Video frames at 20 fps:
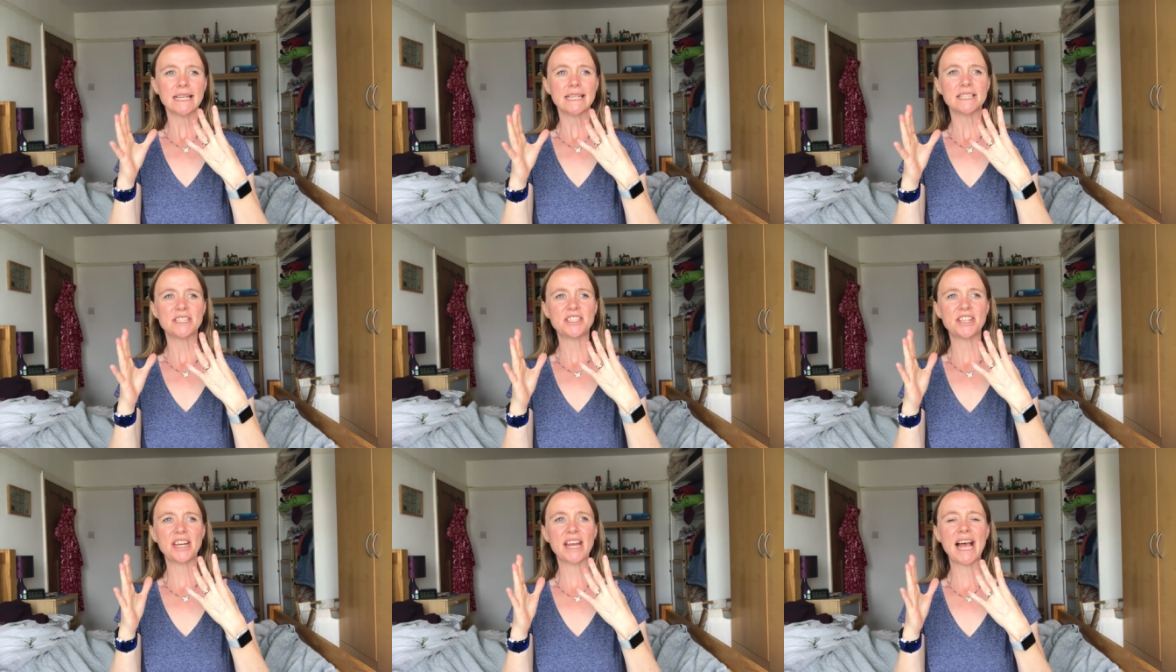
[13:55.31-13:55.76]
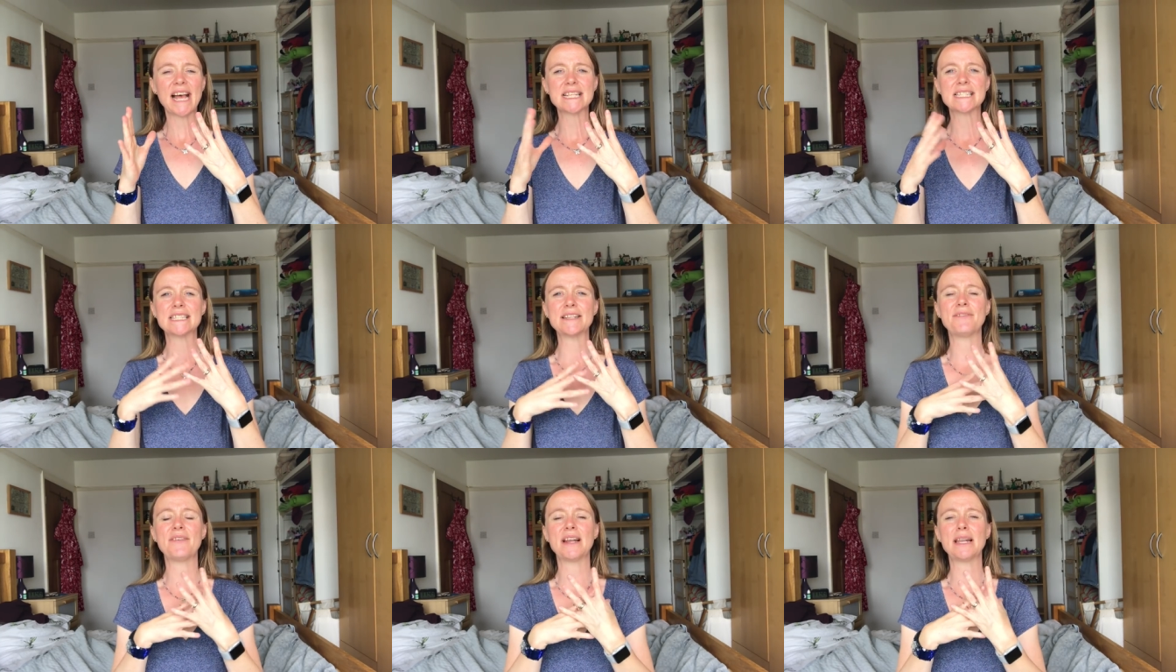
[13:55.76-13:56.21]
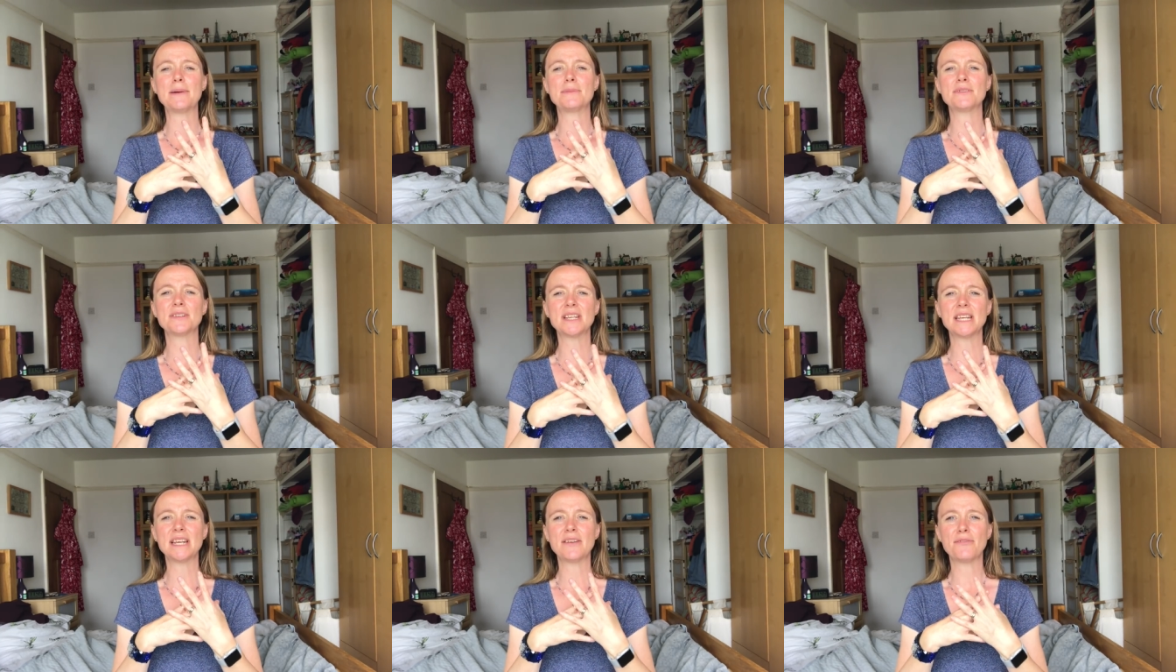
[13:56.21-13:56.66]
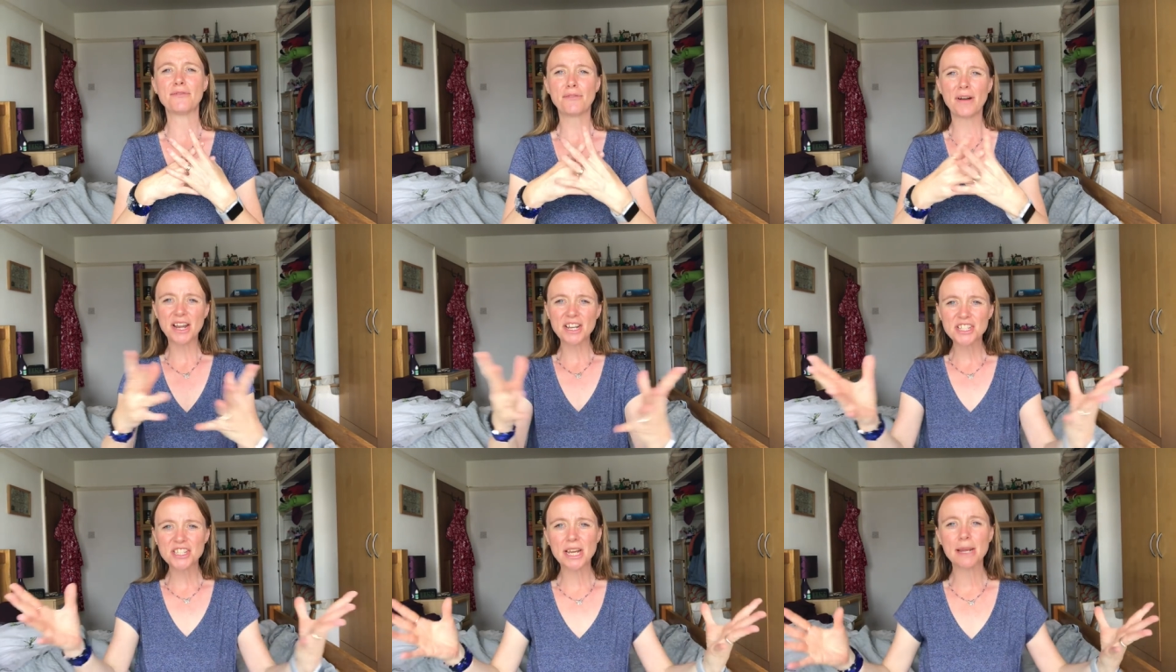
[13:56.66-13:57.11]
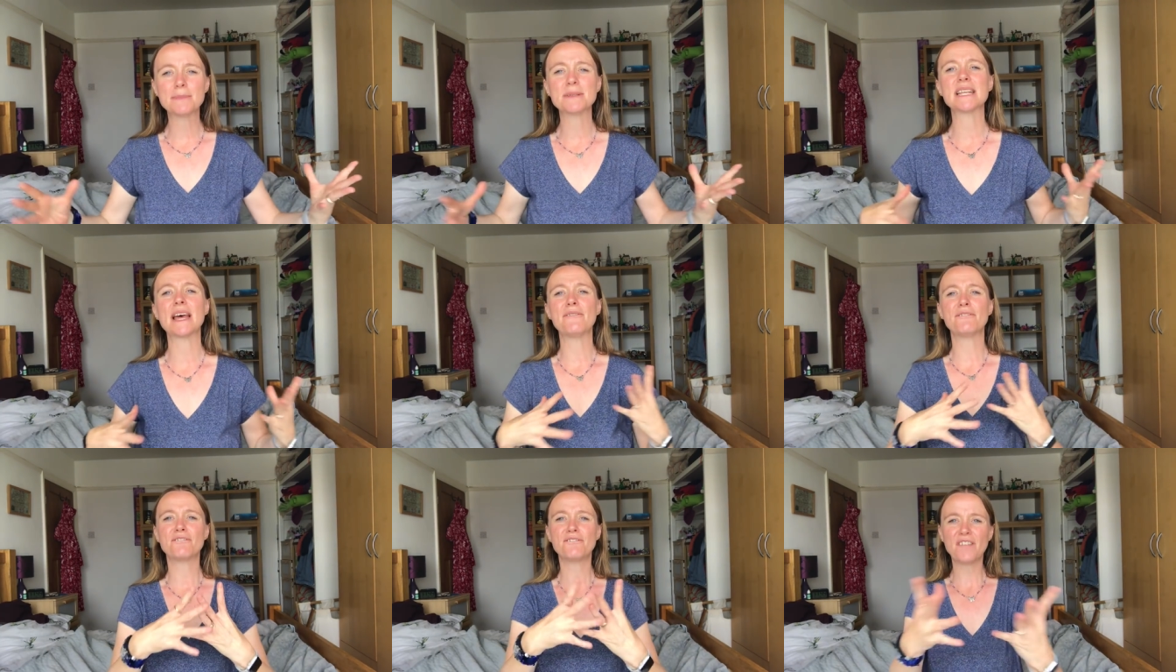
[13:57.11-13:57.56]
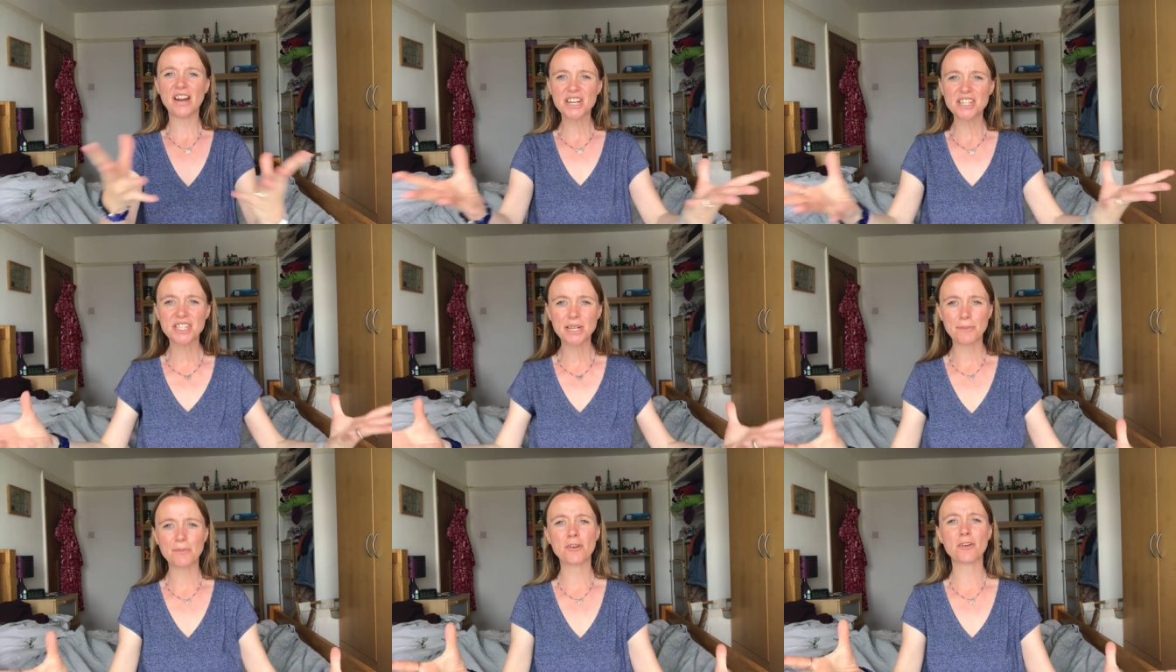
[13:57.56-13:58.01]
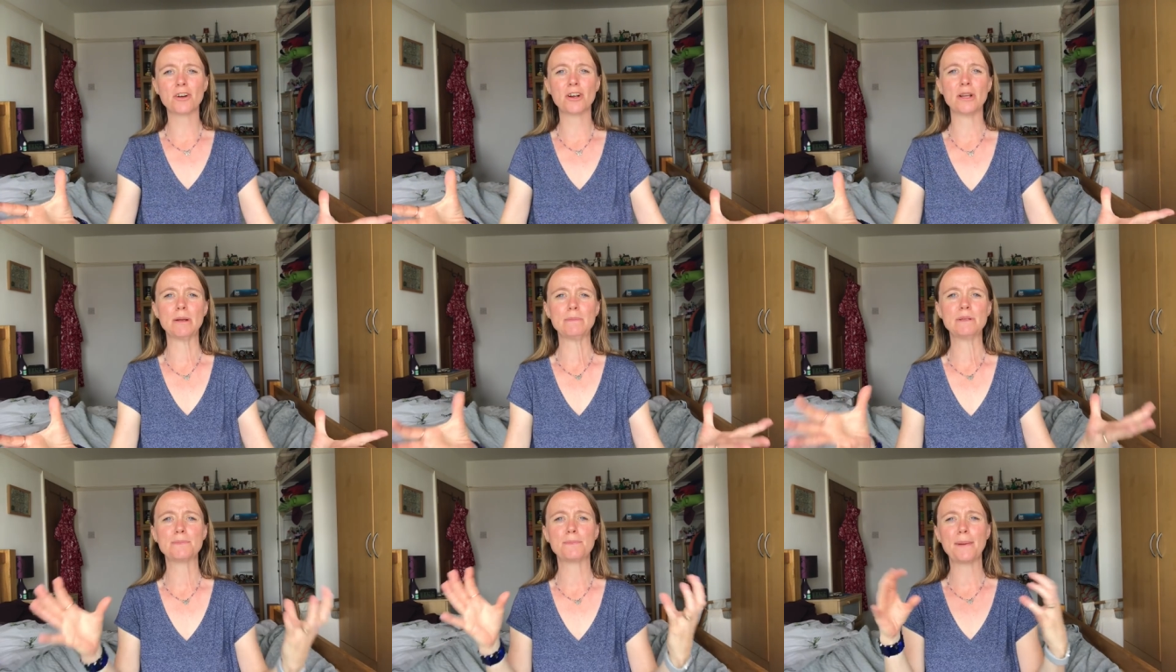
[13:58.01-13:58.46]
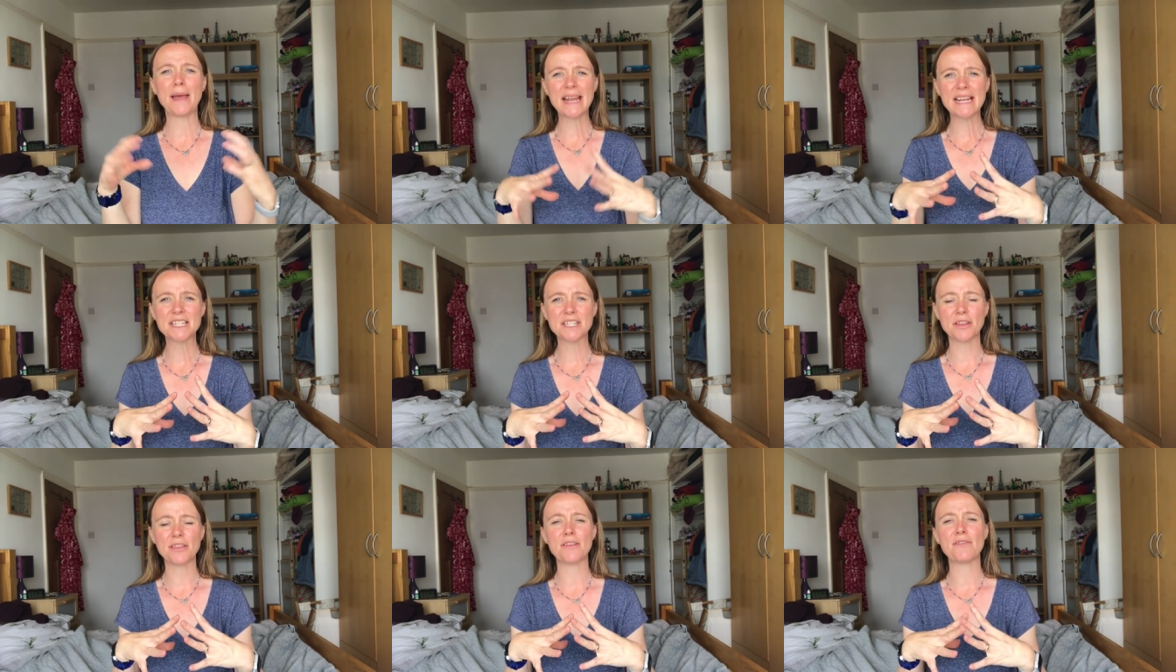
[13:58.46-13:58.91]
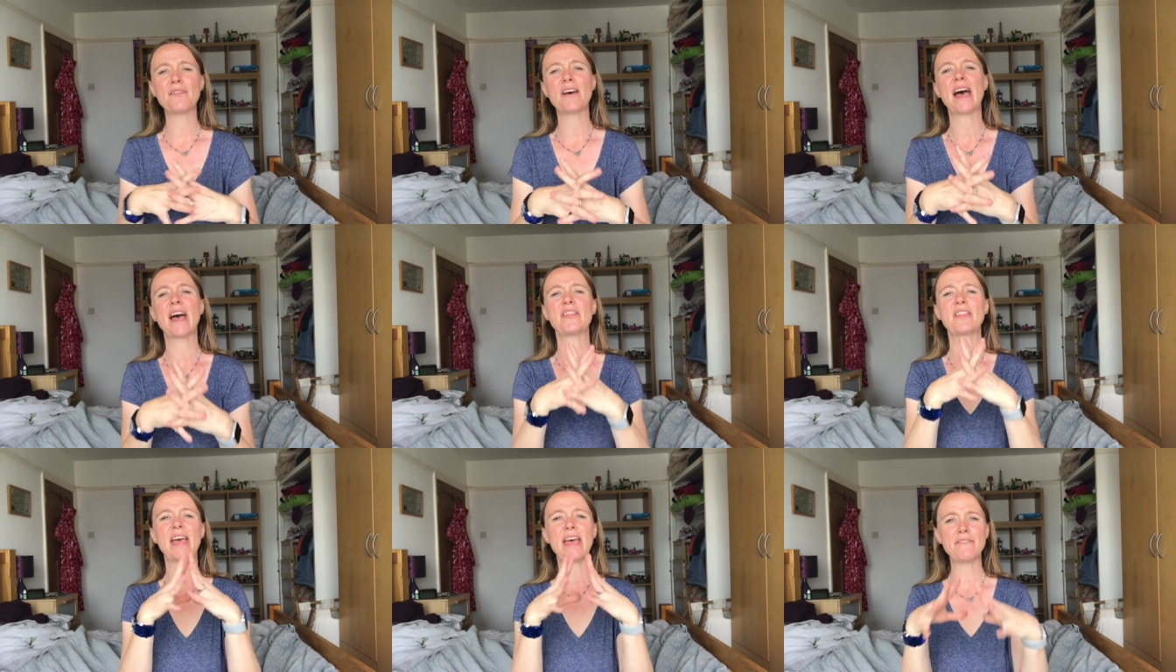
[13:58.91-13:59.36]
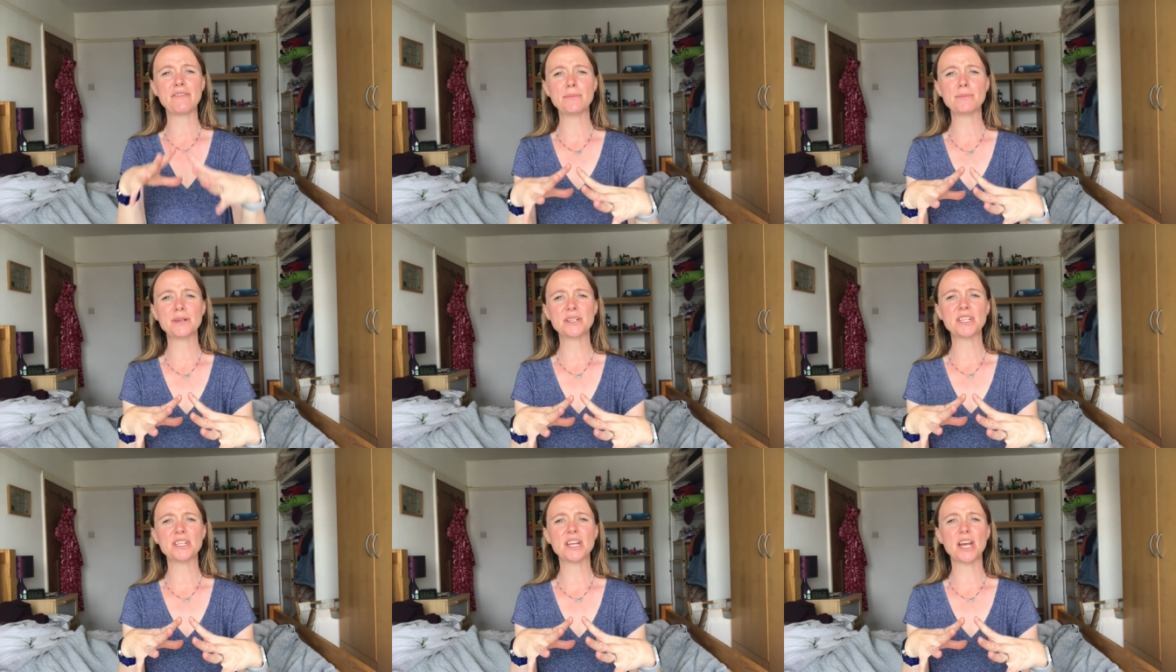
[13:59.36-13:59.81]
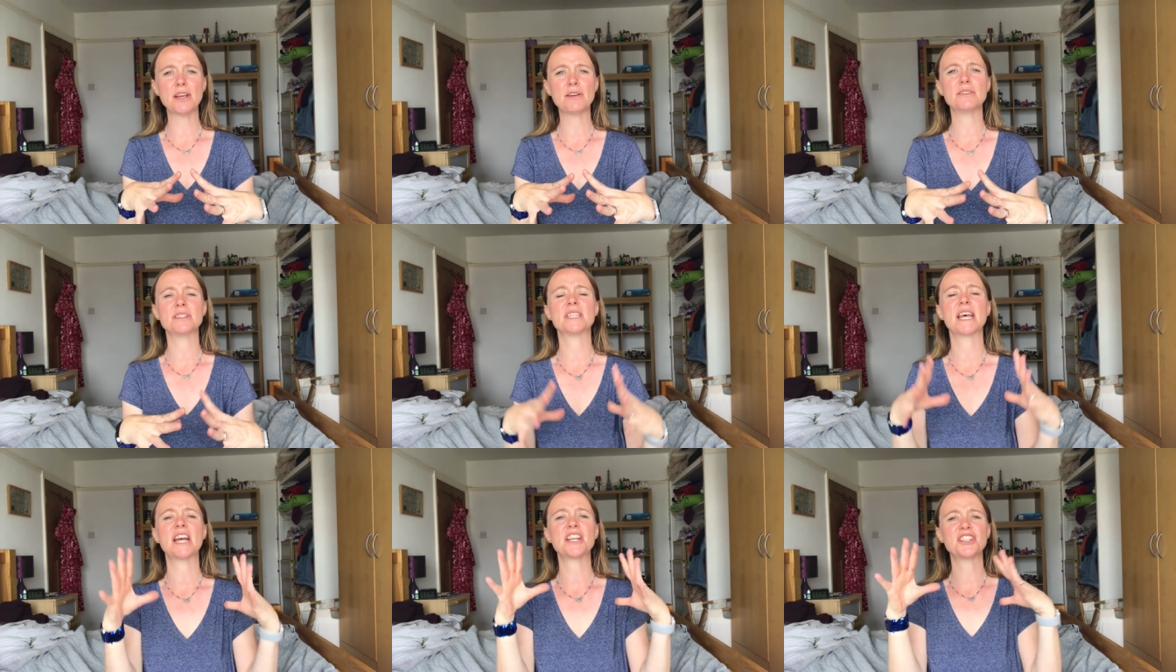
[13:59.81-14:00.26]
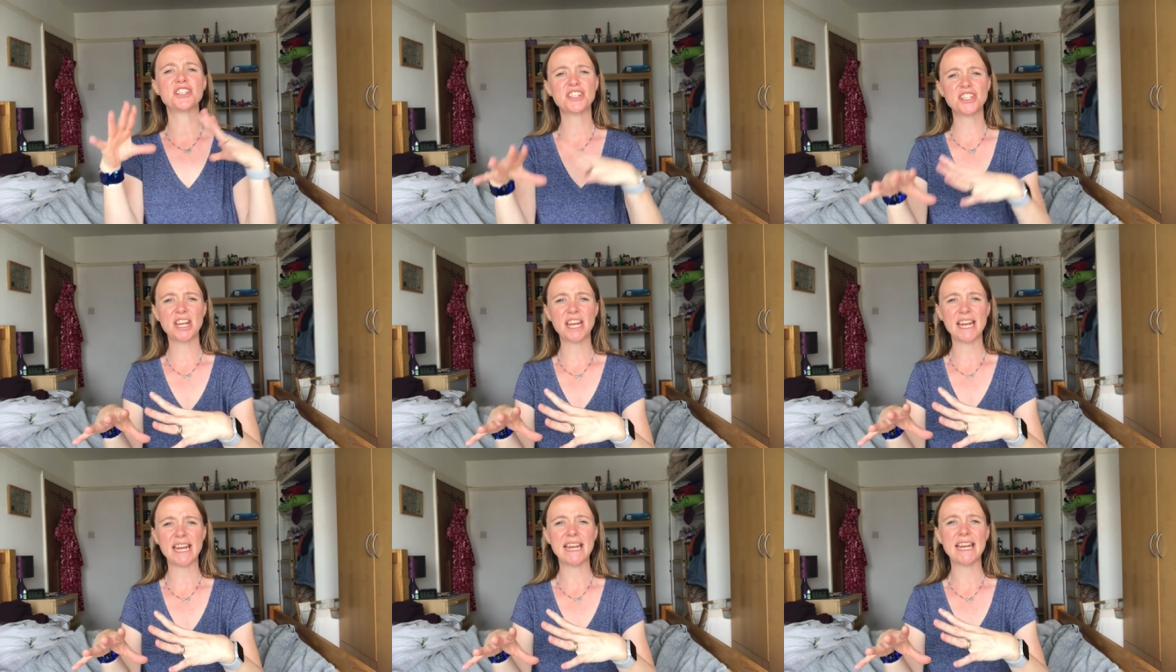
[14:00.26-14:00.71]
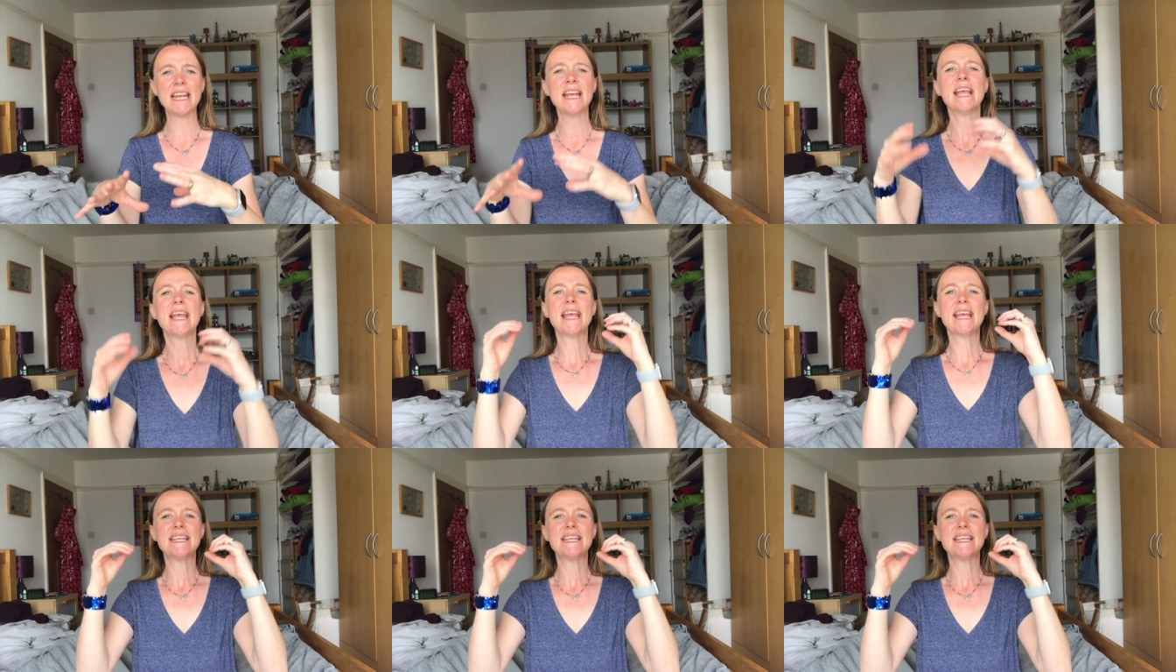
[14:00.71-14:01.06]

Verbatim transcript: she has developed friendships and friendship groups based on the fact that everybody knows that she